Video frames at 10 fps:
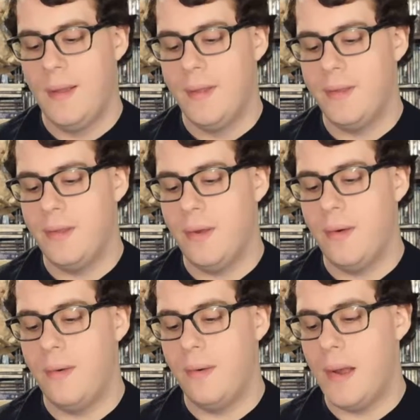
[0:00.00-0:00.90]

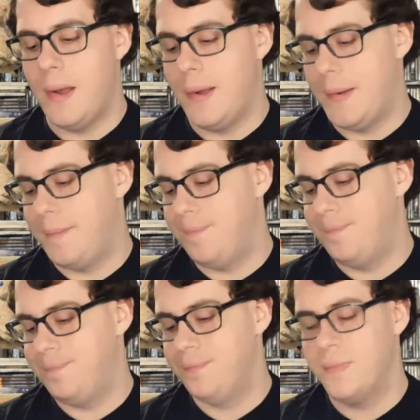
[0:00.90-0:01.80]
So,
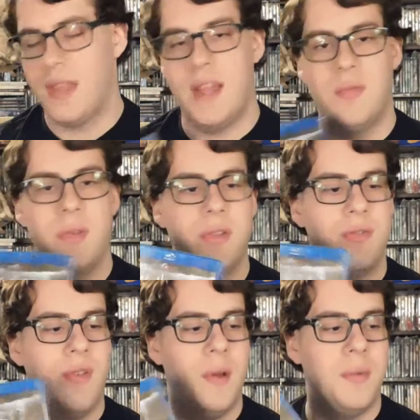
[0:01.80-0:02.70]
it's one of those
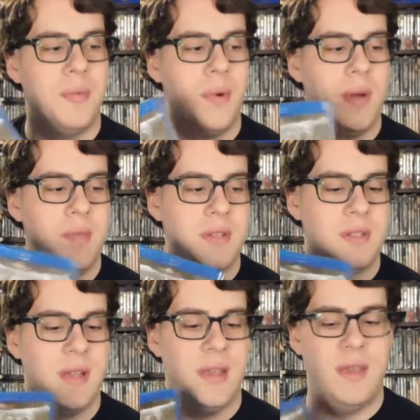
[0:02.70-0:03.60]
films where I'm just
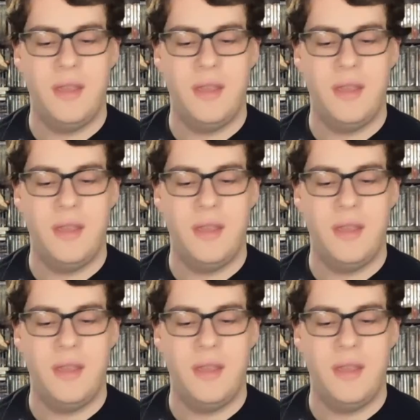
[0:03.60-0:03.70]
like,